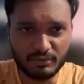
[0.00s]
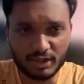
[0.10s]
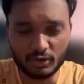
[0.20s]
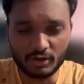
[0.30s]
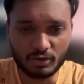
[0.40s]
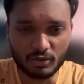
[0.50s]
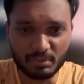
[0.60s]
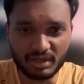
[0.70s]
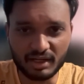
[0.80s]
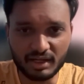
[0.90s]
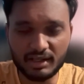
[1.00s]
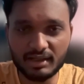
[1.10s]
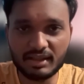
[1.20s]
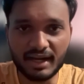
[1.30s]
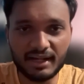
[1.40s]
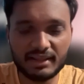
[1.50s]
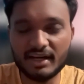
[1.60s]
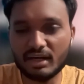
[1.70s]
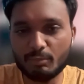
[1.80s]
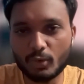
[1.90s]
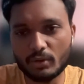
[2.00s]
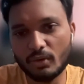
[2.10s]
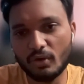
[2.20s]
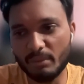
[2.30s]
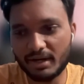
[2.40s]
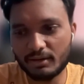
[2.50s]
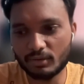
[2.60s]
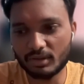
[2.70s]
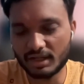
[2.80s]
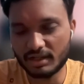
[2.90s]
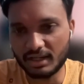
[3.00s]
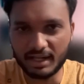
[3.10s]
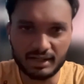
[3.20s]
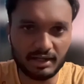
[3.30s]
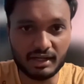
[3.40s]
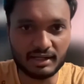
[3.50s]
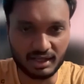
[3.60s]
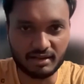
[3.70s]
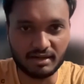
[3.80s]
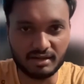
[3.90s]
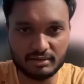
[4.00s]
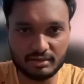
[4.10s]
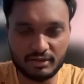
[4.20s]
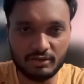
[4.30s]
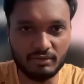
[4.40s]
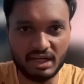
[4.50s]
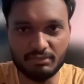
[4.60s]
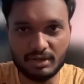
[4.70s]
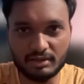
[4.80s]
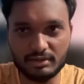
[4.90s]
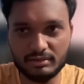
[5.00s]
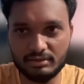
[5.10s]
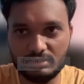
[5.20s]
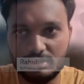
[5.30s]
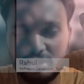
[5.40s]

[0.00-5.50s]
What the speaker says: it was also automatically sending the report to government so that they can take action, you know, whenever